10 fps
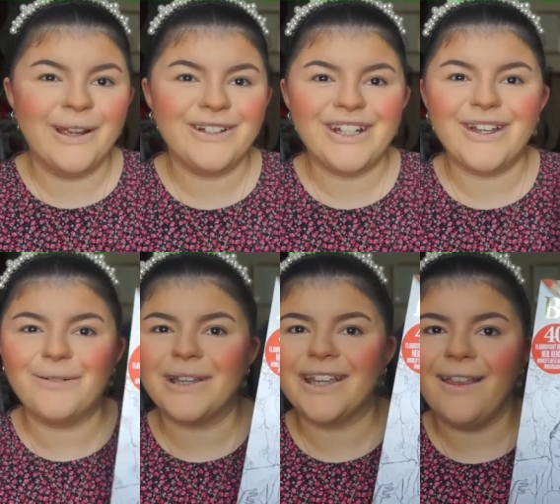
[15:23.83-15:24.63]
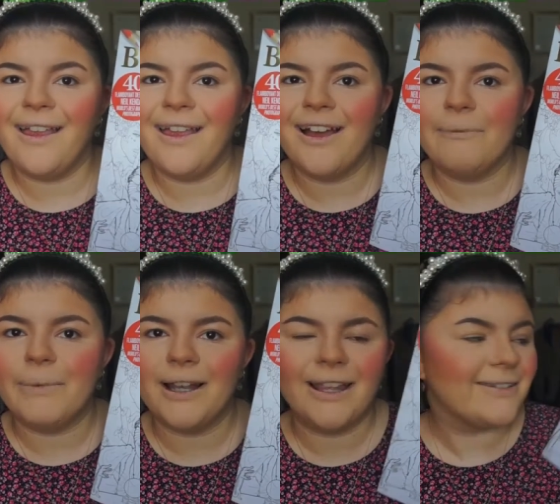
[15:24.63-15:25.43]
she got me a
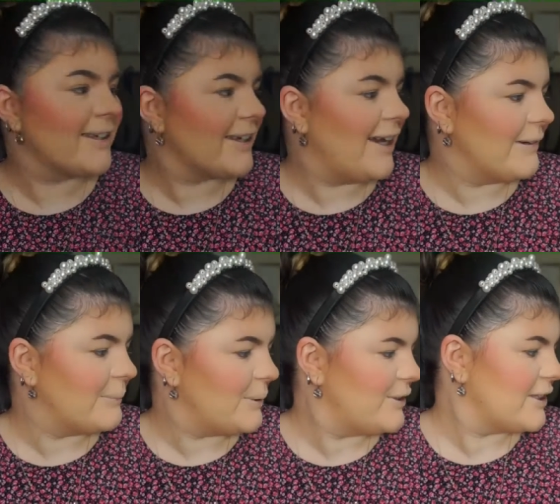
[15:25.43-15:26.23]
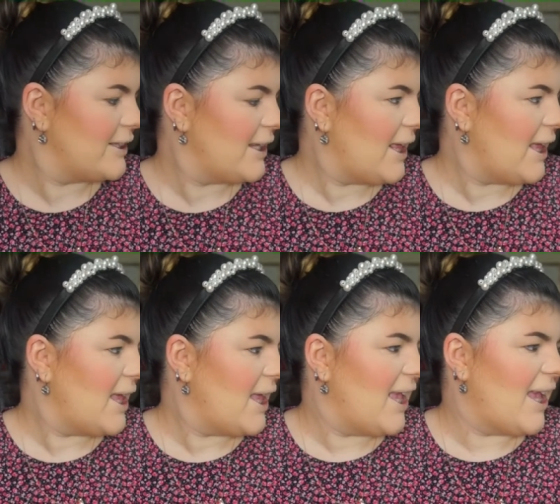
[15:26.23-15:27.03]
burlesque colouring book
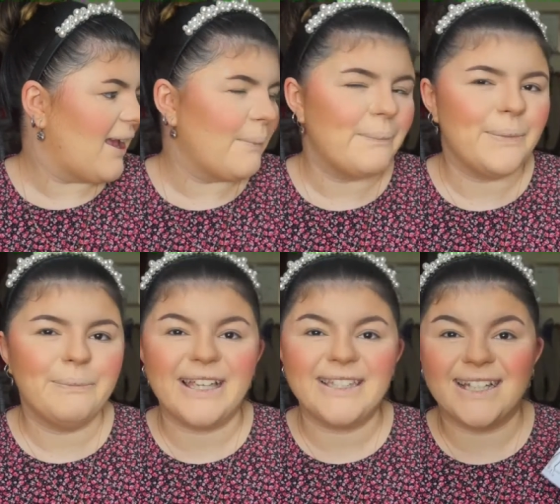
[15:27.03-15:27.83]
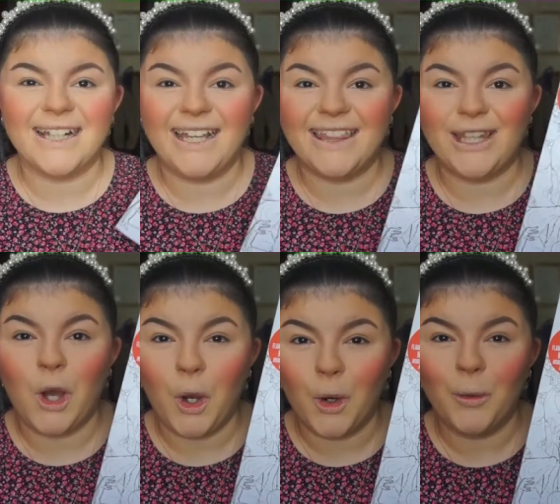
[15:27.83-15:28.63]
but basically the
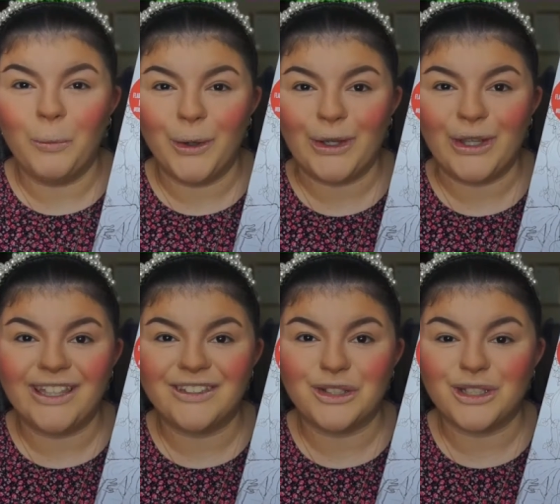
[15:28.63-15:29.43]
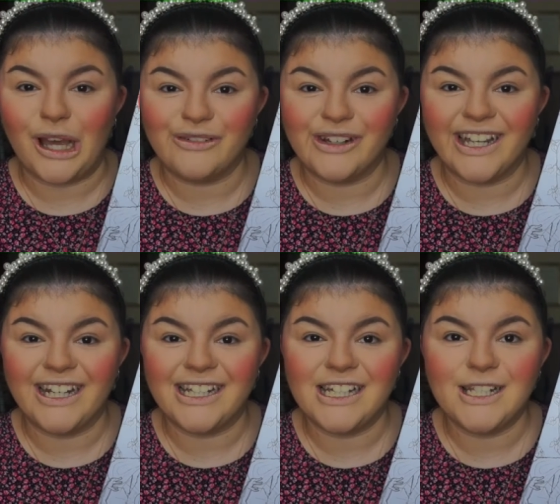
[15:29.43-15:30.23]
whole book is just colouring
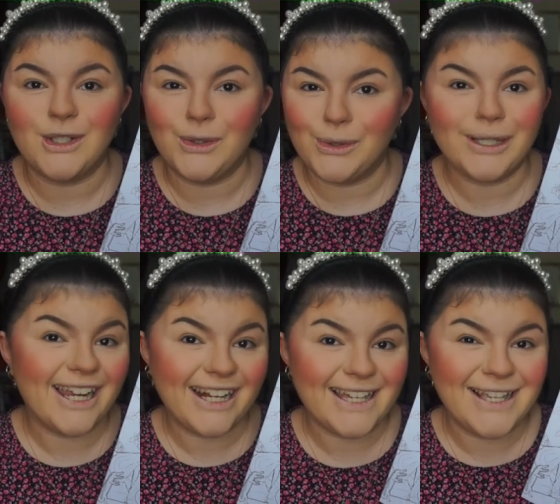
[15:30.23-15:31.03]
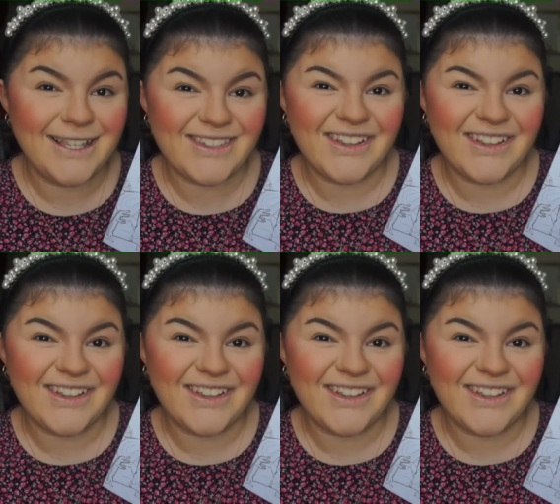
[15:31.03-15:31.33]
in nude ladies.